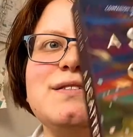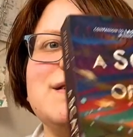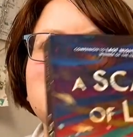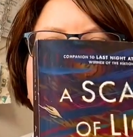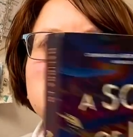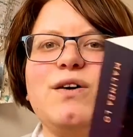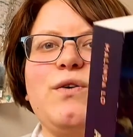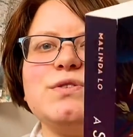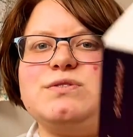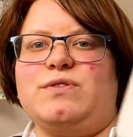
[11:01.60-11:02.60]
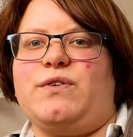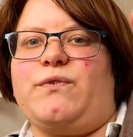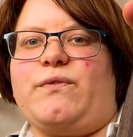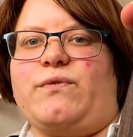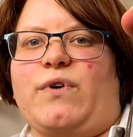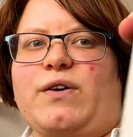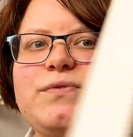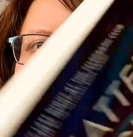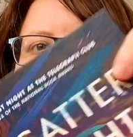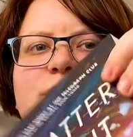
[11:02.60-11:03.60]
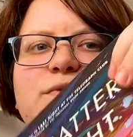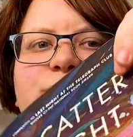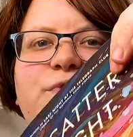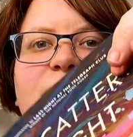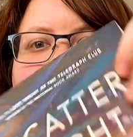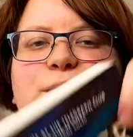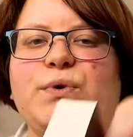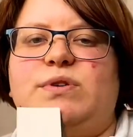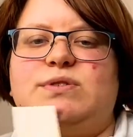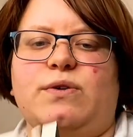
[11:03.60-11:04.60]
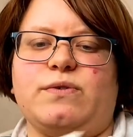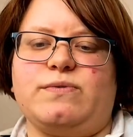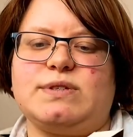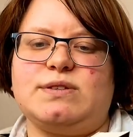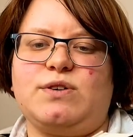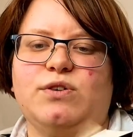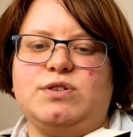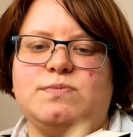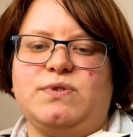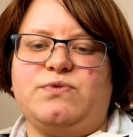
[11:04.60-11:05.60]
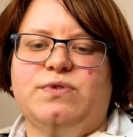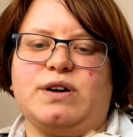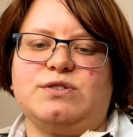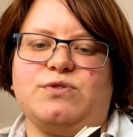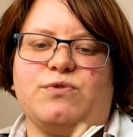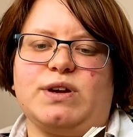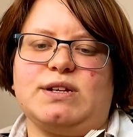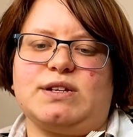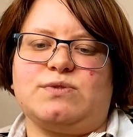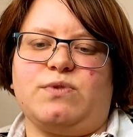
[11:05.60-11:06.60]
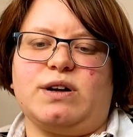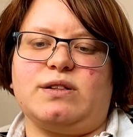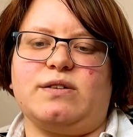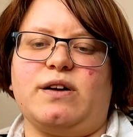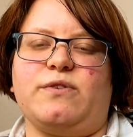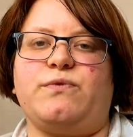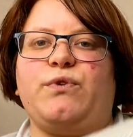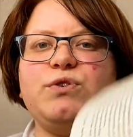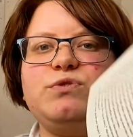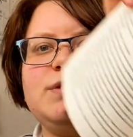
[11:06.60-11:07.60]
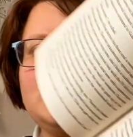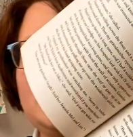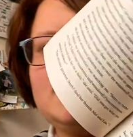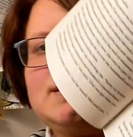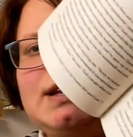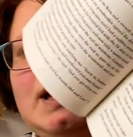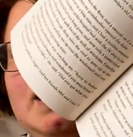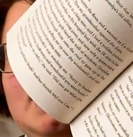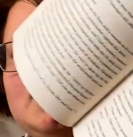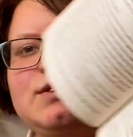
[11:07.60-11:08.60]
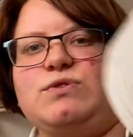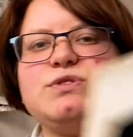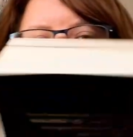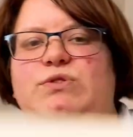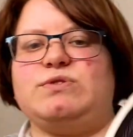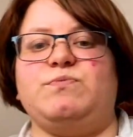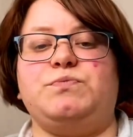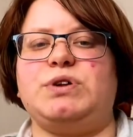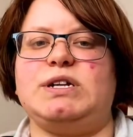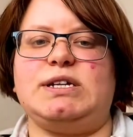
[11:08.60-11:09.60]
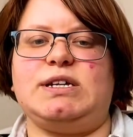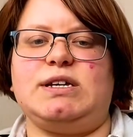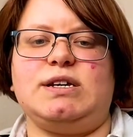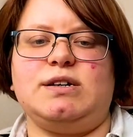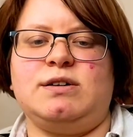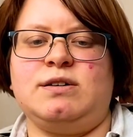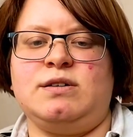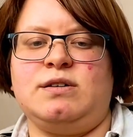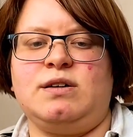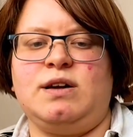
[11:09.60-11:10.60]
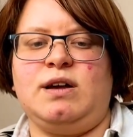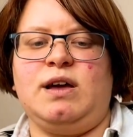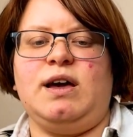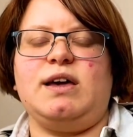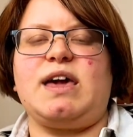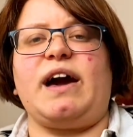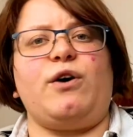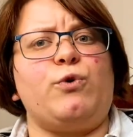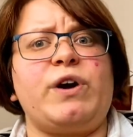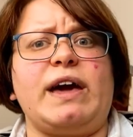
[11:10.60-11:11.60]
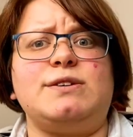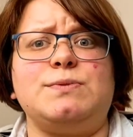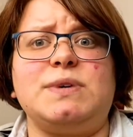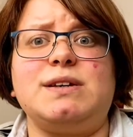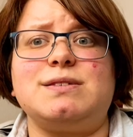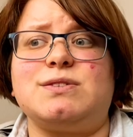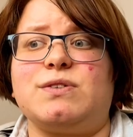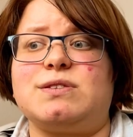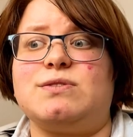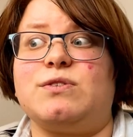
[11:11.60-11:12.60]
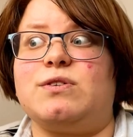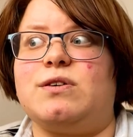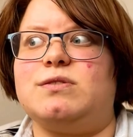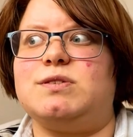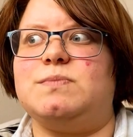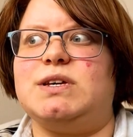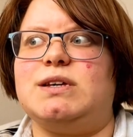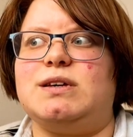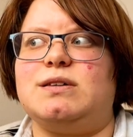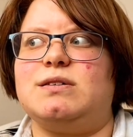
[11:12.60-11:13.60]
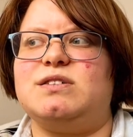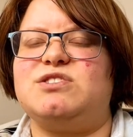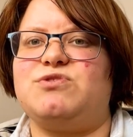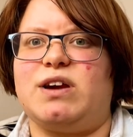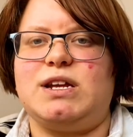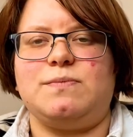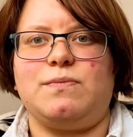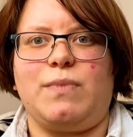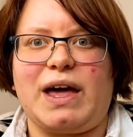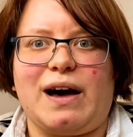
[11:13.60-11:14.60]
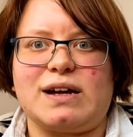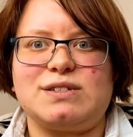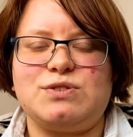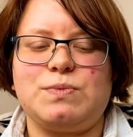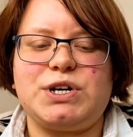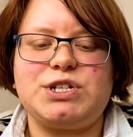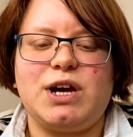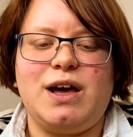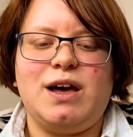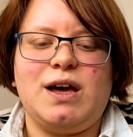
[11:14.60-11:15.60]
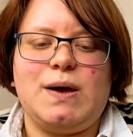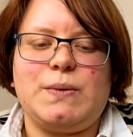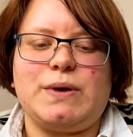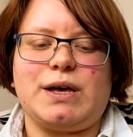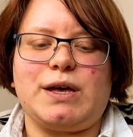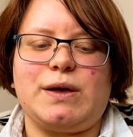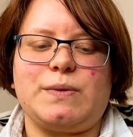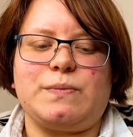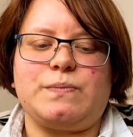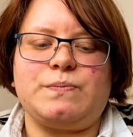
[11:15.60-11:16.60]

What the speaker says: It's also a rather thin book, so this is going to be fun to read as well. Font size, it also looks pretty, yeah, okay to me, so it's not going to be straining my eyes too much. And